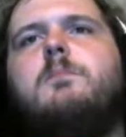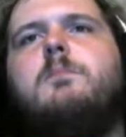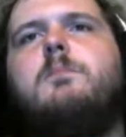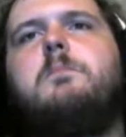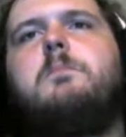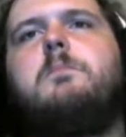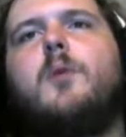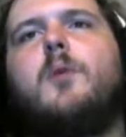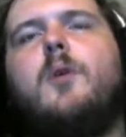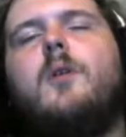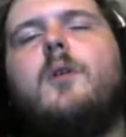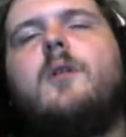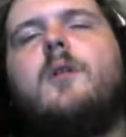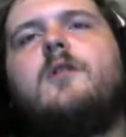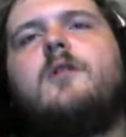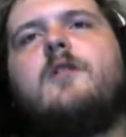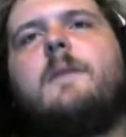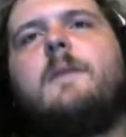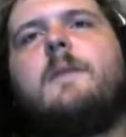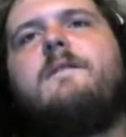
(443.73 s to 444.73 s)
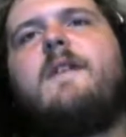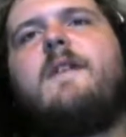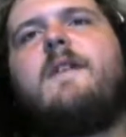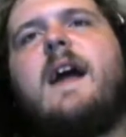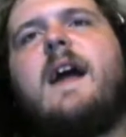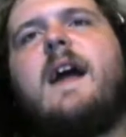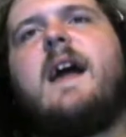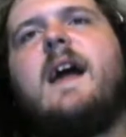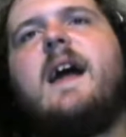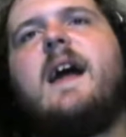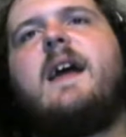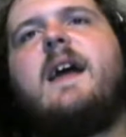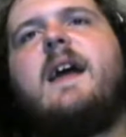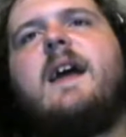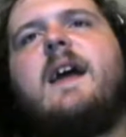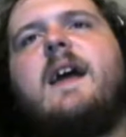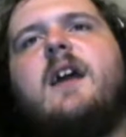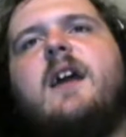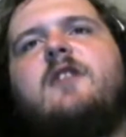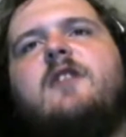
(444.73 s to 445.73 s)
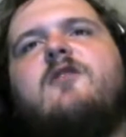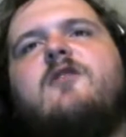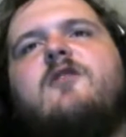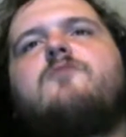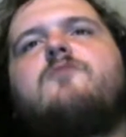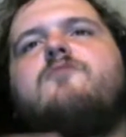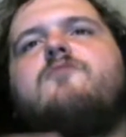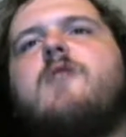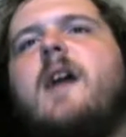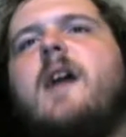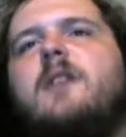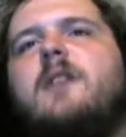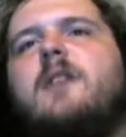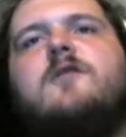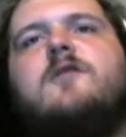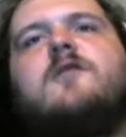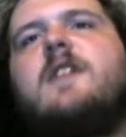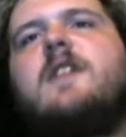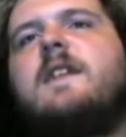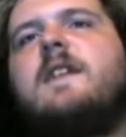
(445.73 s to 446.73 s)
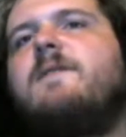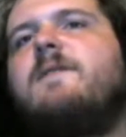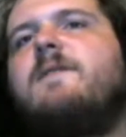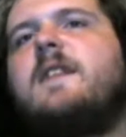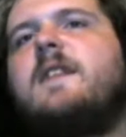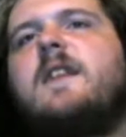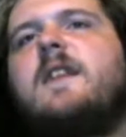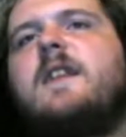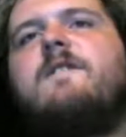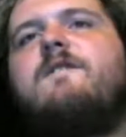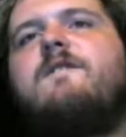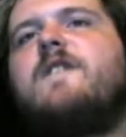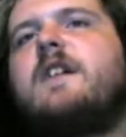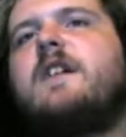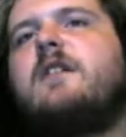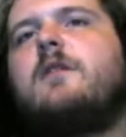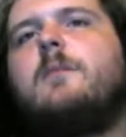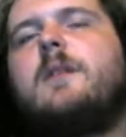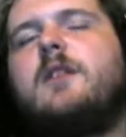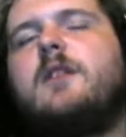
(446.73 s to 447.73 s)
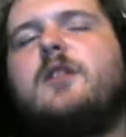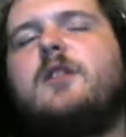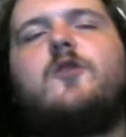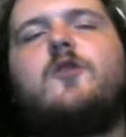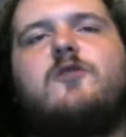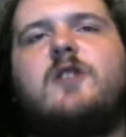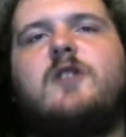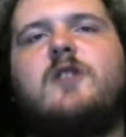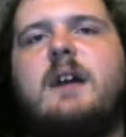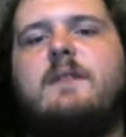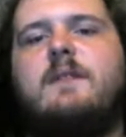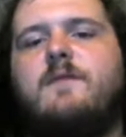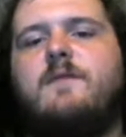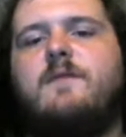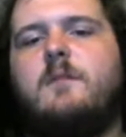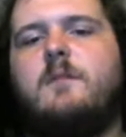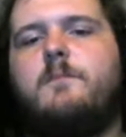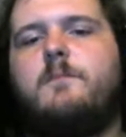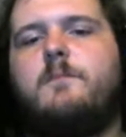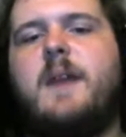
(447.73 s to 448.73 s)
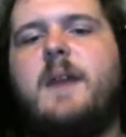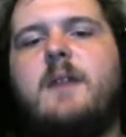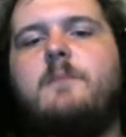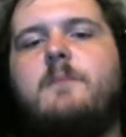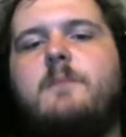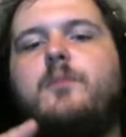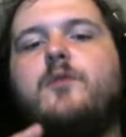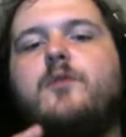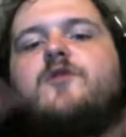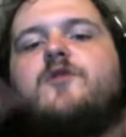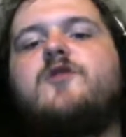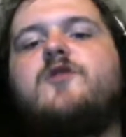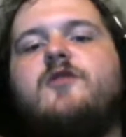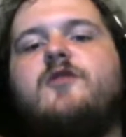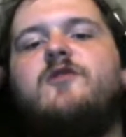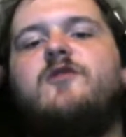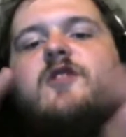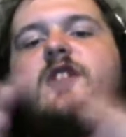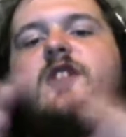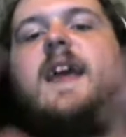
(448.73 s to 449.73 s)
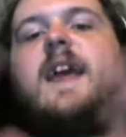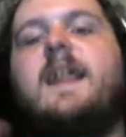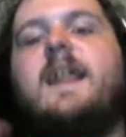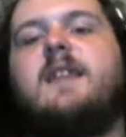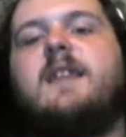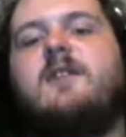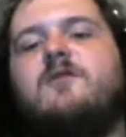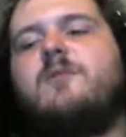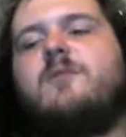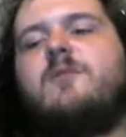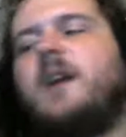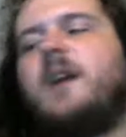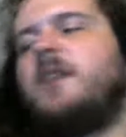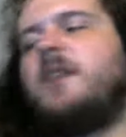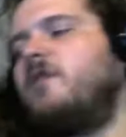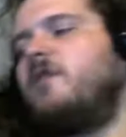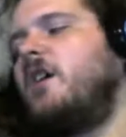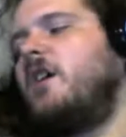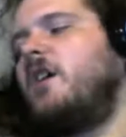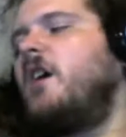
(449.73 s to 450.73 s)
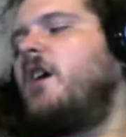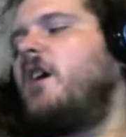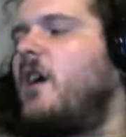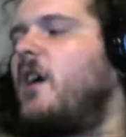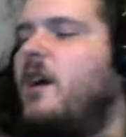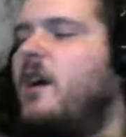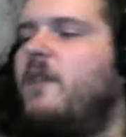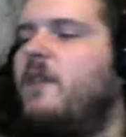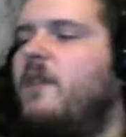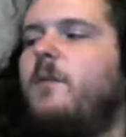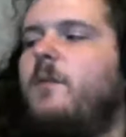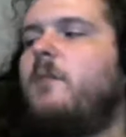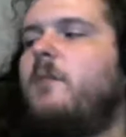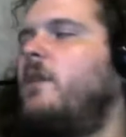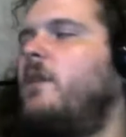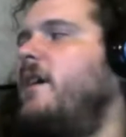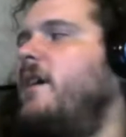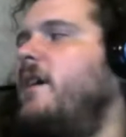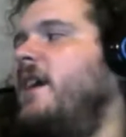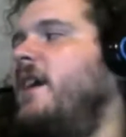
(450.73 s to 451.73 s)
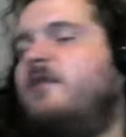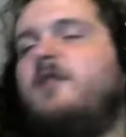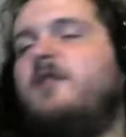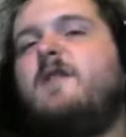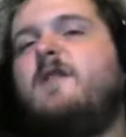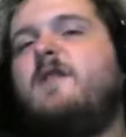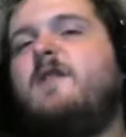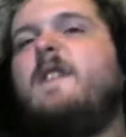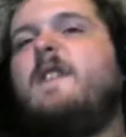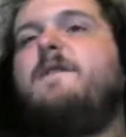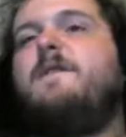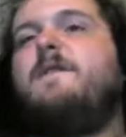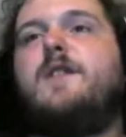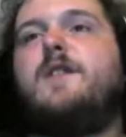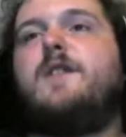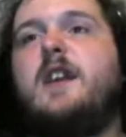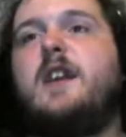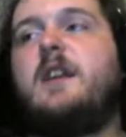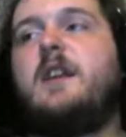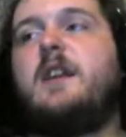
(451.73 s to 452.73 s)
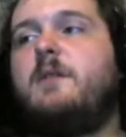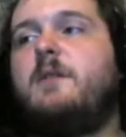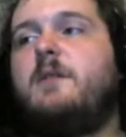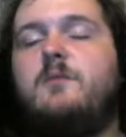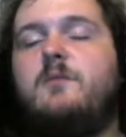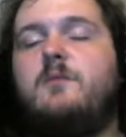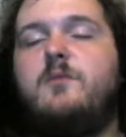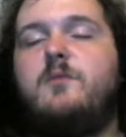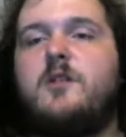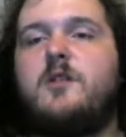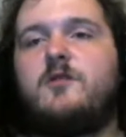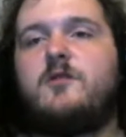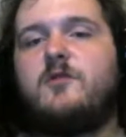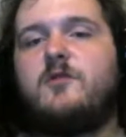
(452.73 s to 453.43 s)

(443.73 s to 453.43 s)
But to be fair, it's a direct-to-DVD film. It doesn't have the big budgets to get this right. And for what it is, it's funny anyway, and it works.